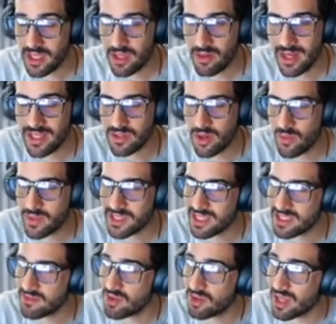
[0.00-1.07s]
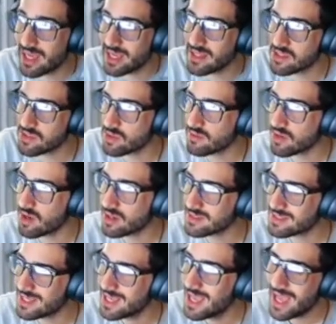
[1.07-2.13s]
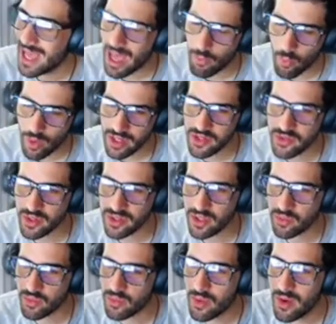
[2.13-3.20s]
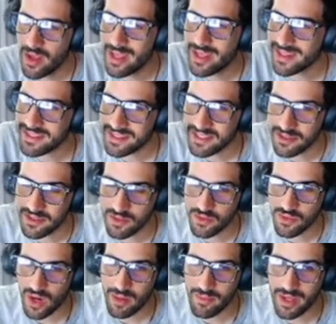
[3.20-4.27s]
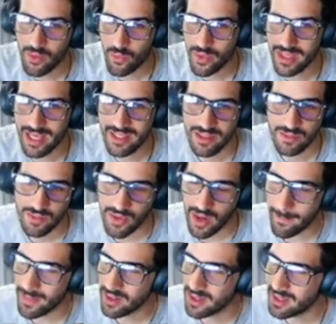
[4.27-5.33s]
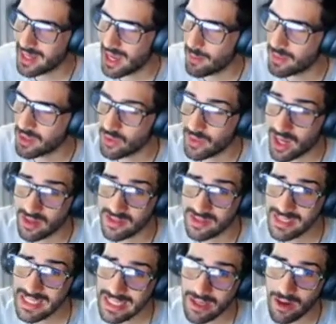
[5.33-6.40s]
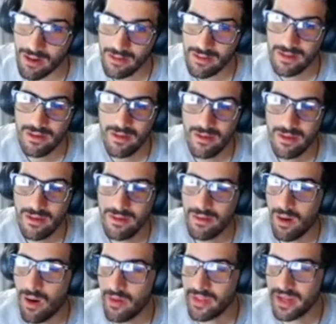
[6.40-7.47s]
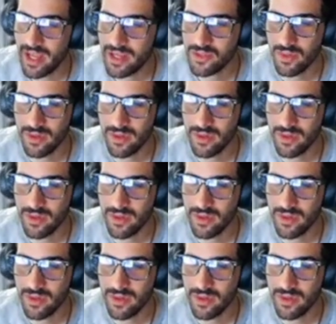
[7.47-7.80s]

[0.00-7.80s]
And as always, guys, if you're liking this sort of content and want to join the crew, consider subscribing with that subscribe button down below. And I'll see y'all on the next one.